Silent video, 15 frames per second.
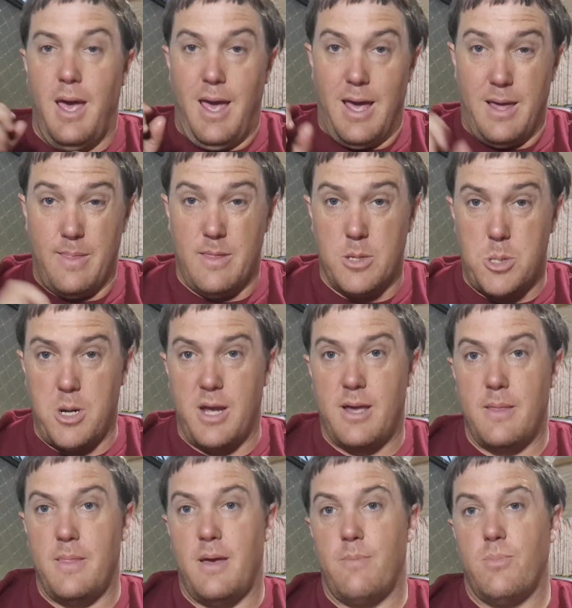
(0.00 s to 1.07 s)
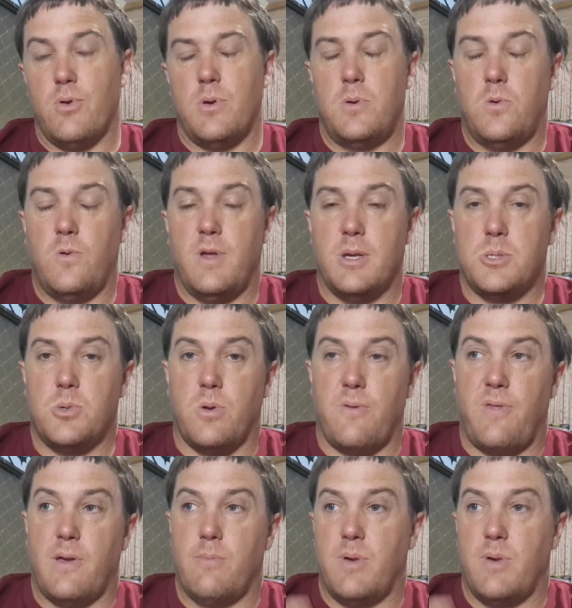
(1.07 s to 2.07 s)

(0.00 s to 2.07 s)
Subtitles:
and the tracking number and all that sort of thing.